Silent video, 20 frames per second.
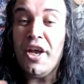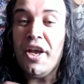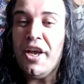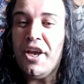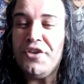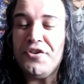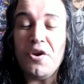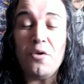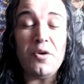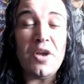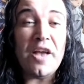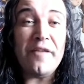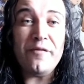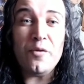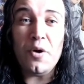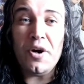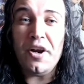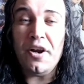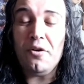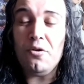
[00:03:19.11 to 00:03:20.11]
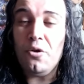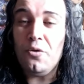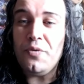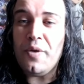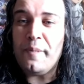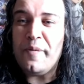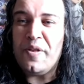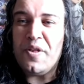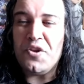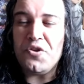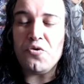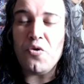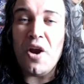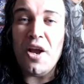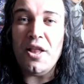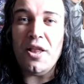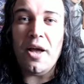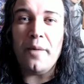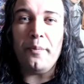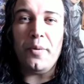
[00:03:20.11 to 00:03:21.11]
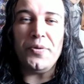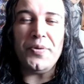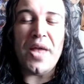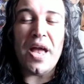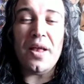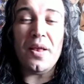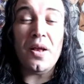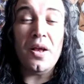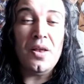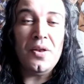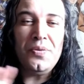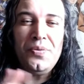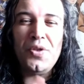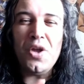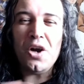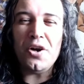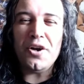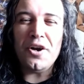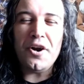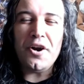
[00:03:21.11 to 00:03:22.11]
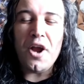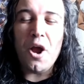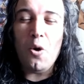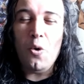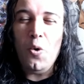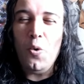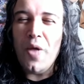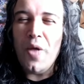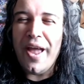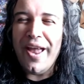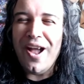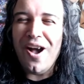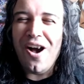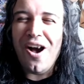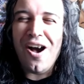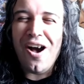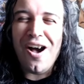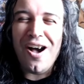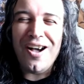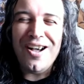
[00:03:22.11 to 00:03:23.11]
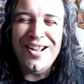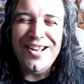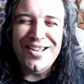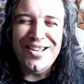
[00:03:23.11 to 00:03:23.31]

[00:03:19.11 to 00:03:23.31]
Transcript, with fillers: it's okay if you want to include them in the trailer, but they're not going to know who they are